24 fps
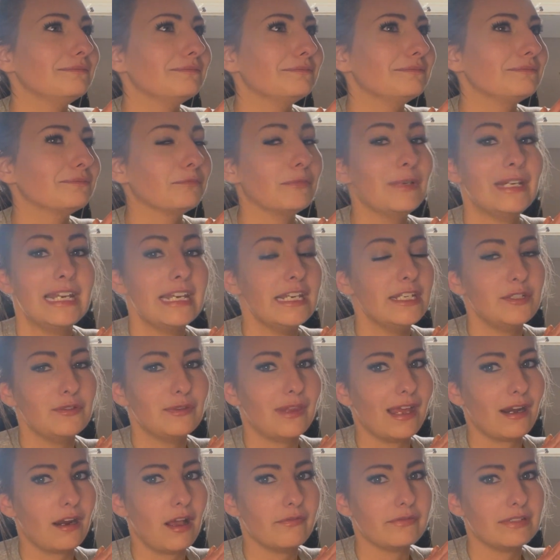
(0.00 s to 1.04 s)
We didn't do
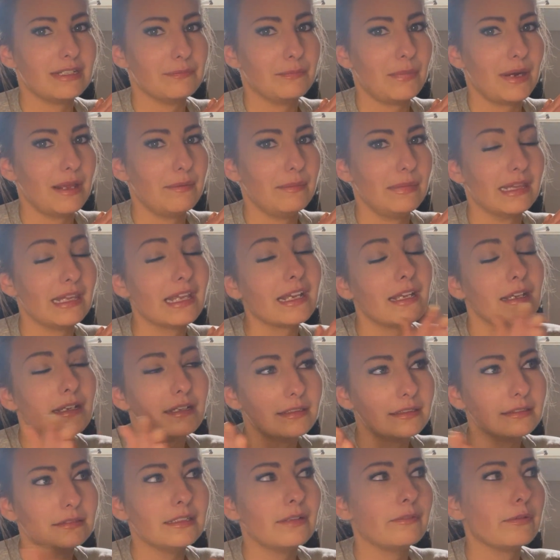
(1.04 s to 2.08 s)
that often, but I mean, like,
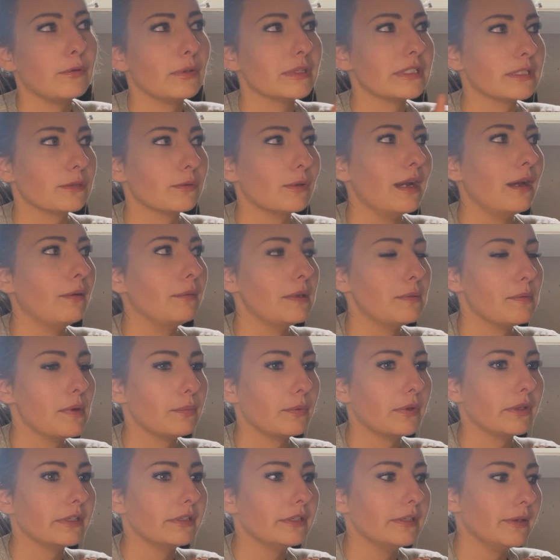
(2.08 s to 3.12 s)
every once in a while, me and my
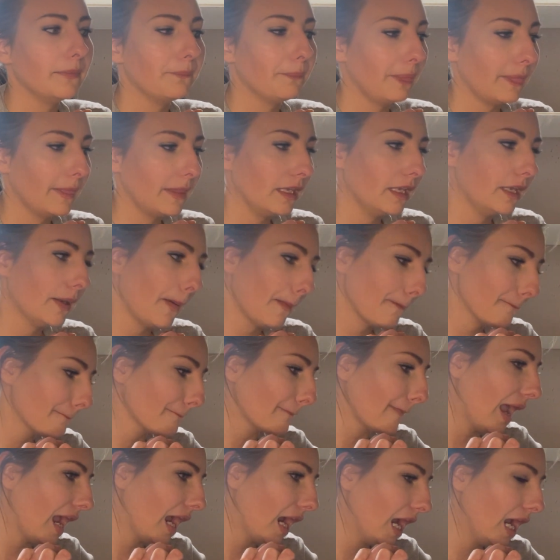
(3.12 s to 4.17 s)
brother, yeah,
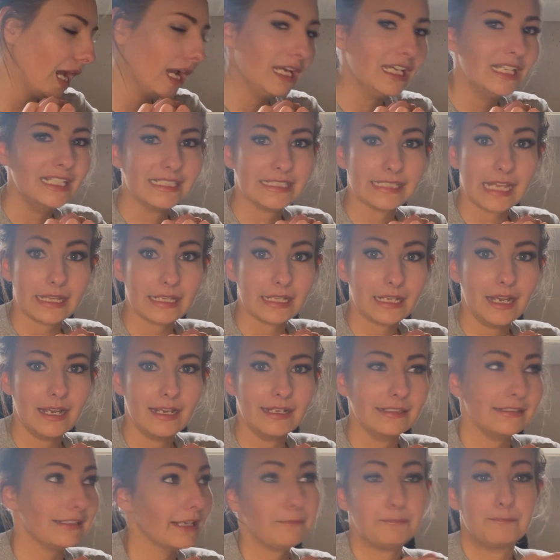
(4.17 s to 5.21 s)
is that the guy?
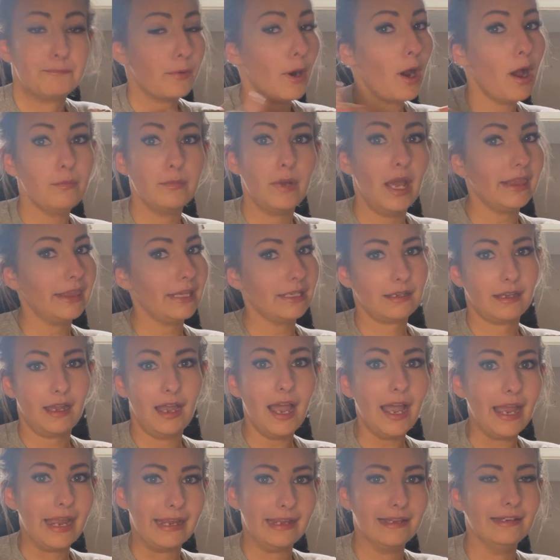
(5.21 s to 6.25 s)
He's like, bro, I'm not the
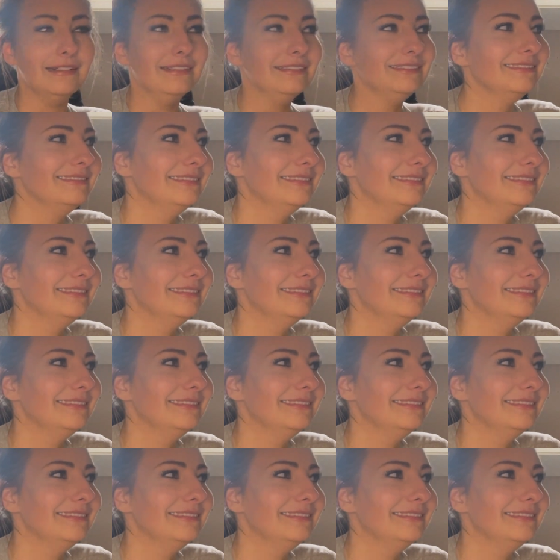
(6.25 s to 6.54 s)
guy.